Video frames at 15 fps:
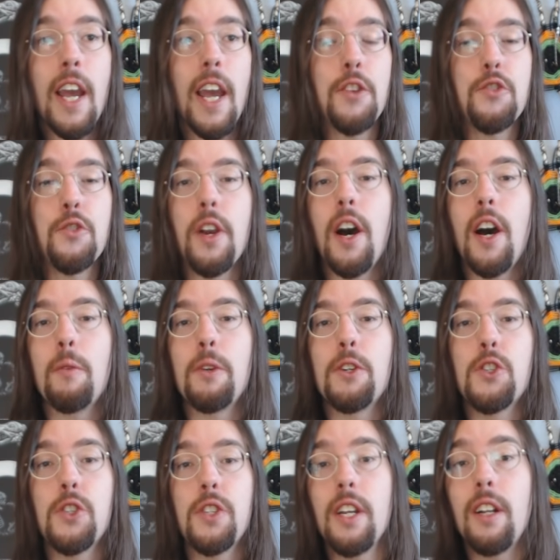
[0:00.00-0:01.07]
Patreon,
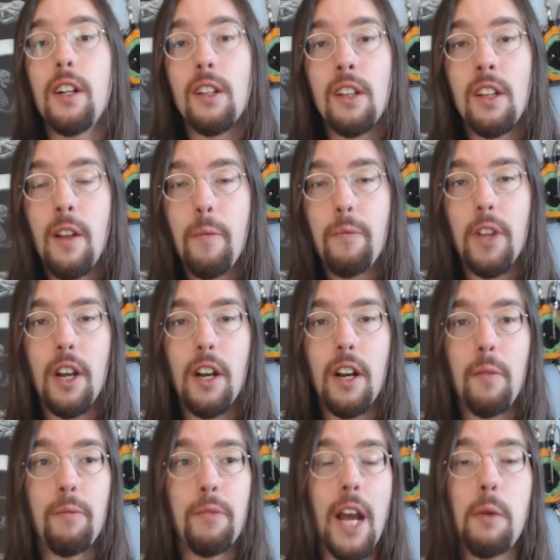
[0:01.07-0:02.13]
which still
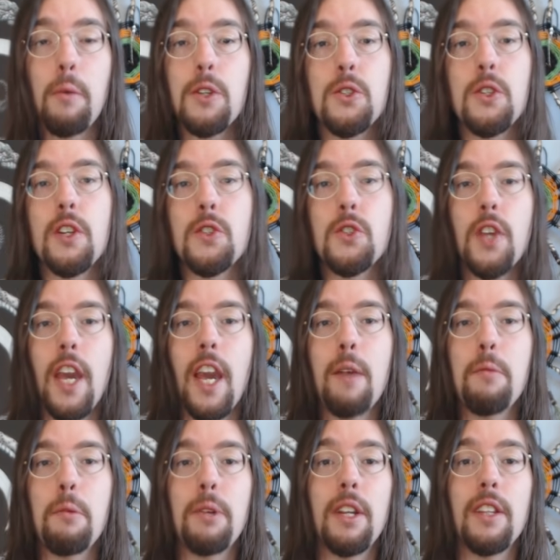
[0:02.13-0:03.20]
um, that wasn't a
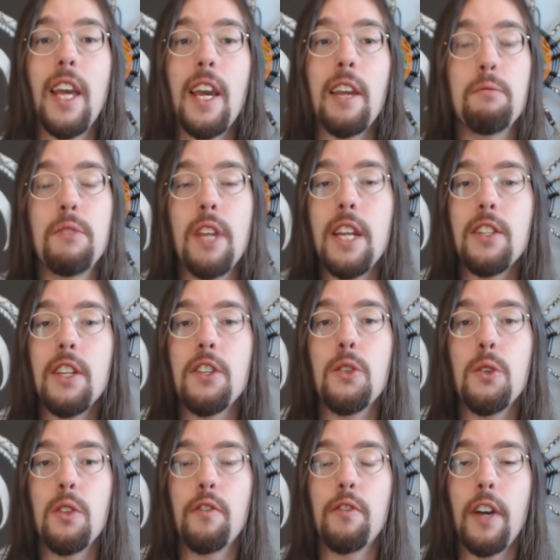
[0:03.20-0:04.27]
scam. Apparently, they they did
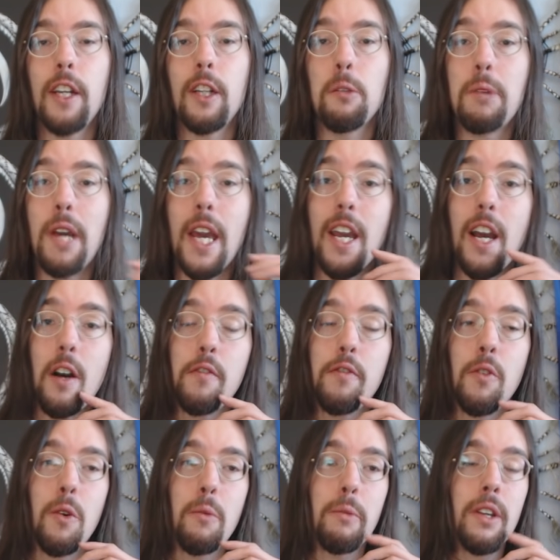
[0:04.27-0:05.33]
do the final payout
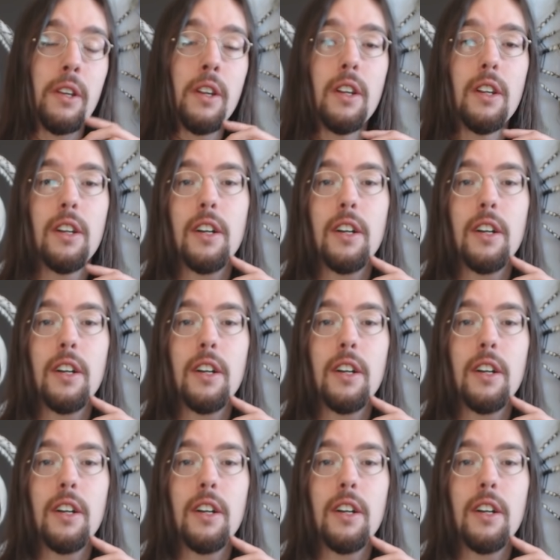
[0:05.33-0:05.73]
for me.